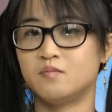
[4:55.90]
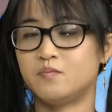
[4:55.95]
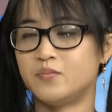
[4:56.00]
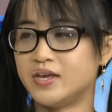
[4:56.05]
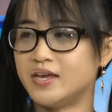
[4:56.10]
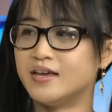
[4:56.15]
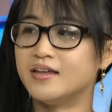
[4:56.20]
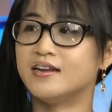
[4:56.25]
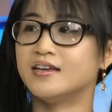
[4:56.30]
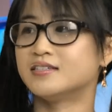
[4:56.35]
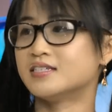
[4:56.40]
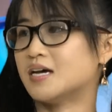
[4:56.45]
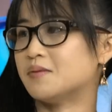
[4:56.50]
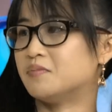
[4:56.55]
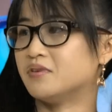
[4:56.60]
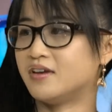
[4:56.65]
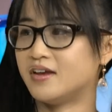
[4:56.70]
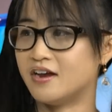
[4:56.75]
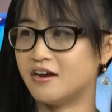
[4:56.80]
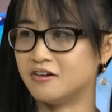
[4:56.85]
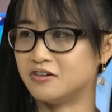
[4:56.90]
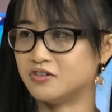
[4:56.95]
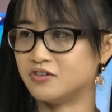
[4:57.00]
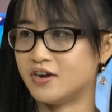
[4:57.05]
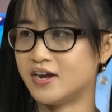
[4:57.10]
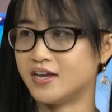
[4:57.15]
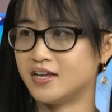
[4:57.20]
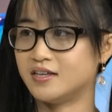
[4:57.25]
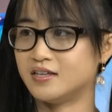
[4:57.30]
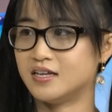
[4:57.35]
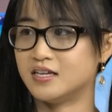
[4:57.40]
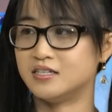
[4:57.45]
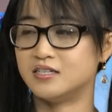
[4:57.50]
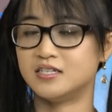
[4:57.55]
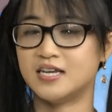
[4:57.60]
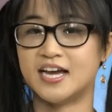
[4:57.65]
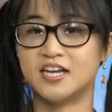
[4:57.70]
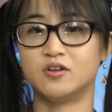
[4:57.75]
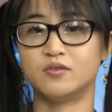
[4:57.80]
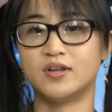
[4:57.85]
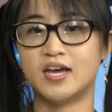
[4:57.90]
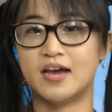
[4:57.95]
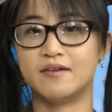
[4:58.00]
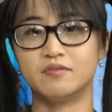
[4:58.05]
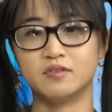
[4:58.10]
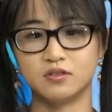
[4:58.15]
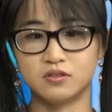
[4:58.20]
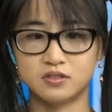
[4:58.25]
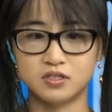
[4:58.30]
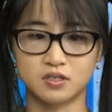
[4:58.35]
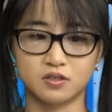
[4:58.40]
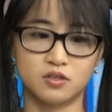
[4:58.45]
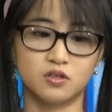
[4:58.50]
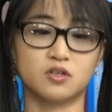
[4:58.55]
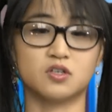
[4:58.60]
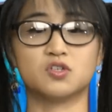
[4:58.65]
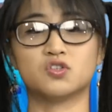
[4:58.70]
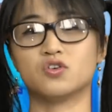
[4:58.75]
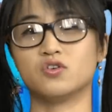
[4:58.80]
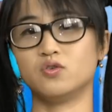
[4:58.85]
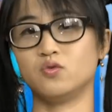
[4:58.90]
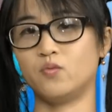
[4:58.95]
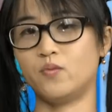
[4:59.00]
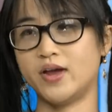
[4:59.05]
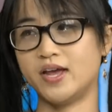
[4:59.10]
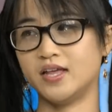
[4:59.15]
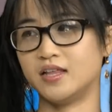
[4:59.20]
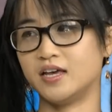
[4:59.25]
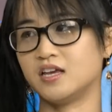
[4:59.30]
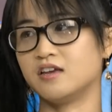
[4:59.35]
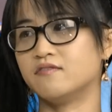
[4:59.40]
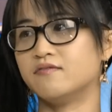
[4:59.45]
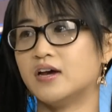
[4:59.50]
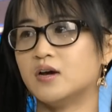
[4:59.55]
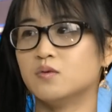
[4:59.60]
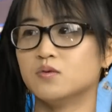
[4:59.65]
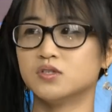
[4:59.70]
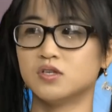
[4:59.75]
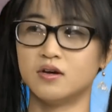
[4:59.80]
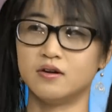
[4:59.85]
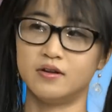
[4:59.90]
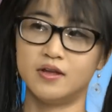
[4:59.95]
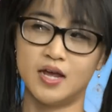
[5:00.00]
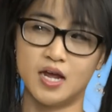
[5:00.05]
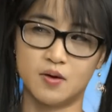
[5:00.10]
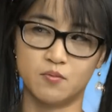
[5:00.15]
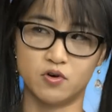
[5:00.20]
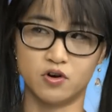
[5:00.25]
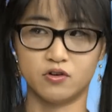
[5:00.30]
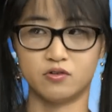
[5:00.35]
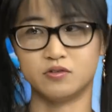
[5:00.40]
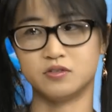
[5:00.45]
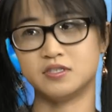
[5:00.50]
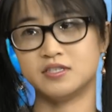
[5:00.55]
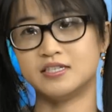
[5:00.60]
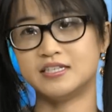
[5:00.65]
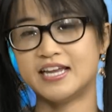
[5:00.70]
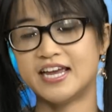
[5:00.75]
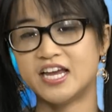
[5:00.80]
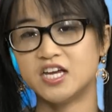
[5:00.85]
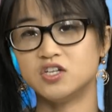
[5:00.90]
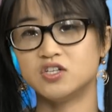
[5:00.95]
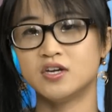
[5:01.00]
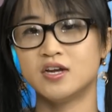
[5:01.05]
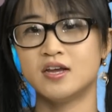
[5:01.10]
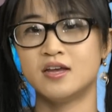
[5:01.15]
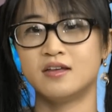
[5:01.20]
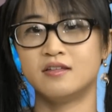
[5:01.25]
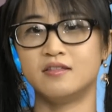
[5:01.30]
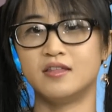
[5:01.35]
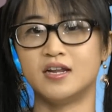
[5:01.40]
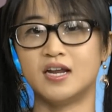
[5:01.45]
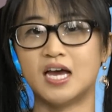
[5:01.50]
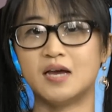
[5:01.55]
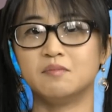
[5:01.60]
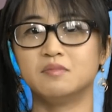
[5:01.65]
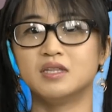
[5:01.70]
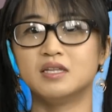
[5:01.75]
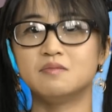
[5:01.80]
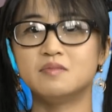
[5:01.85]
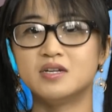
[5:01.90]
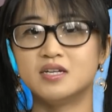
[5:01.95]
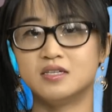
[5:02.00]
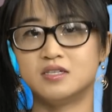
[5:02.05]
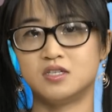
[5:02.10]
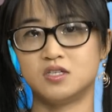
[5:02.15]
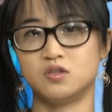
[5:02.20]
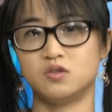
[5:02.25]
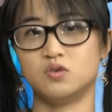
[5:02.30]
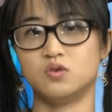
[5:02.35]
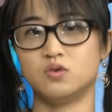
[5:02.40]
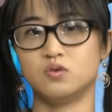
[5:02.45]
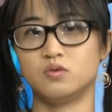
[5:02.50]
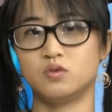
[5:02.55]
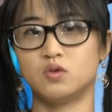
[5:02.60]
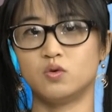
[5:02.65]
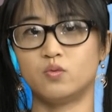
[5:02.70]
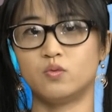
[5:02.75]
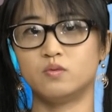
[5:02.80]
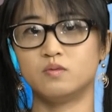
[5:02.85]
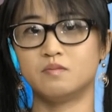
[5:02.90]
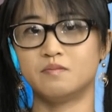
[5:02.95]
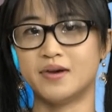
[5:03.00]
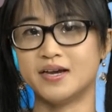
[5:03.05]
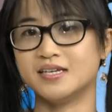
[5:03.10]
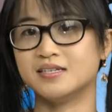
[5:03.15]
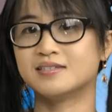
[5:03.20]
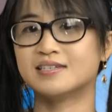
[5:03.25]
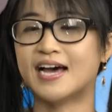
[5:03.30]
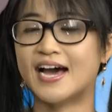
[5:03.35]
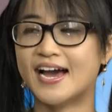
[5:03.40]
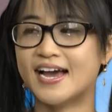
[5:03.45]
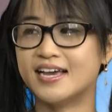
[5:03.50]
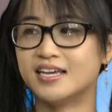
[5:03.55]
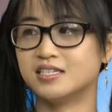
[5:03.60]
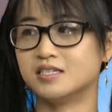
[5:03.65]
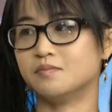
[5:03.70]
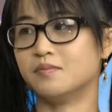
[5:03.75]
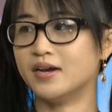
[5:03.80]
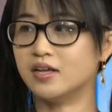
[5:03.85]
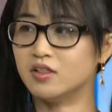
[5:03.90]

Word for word: be any type of character. I don't have to look a certain way. Like if I was on camera or on stage, then I'm limited to my size and